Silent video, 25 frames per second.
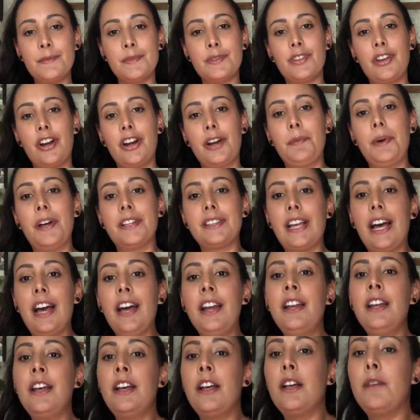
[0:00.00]
I'm sorry about
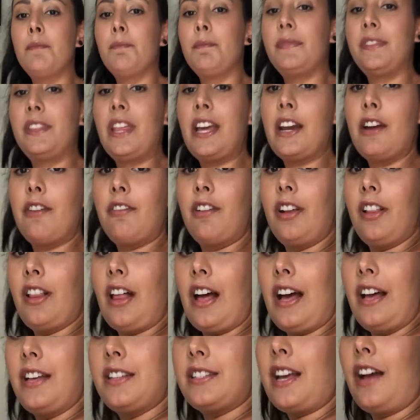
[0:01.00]
that. Then I
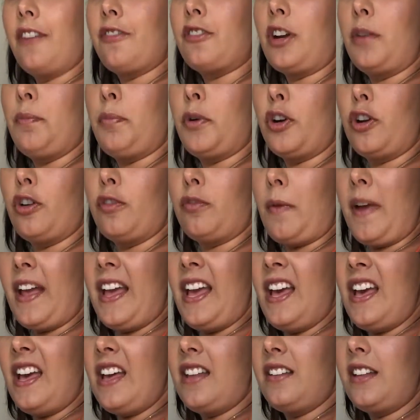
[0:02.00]
realized after I put it over my
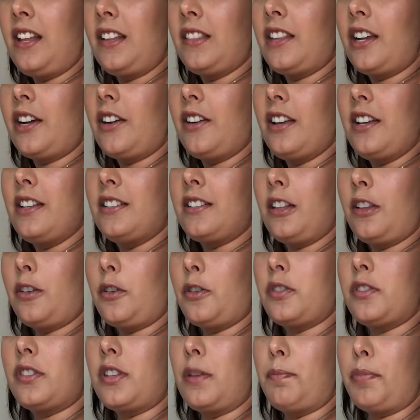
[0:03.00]
head that there is a
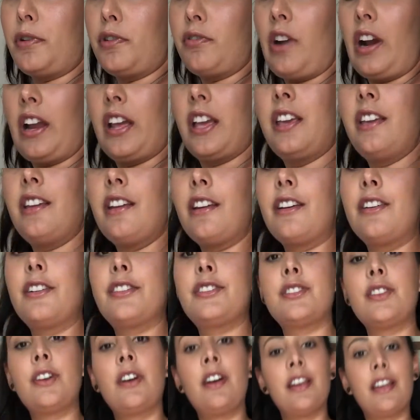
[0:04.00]
little zipper right here,
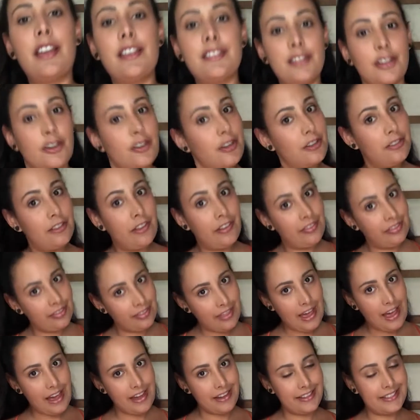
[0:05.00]
so I guess I could have done
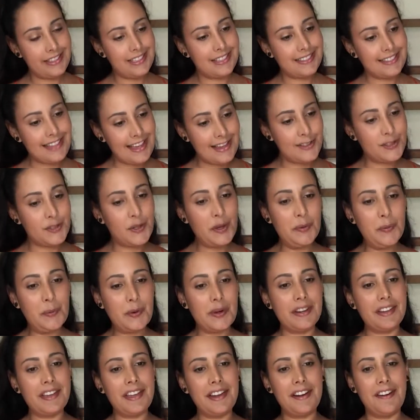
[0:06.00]
that instead so I
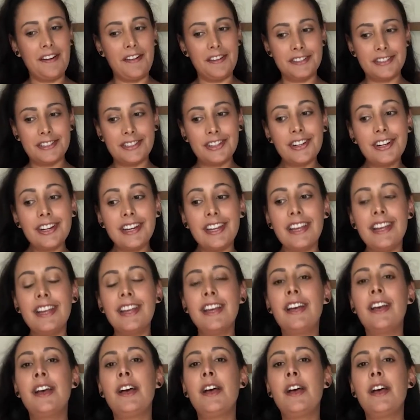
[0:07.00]
wouldn't get it all dirty.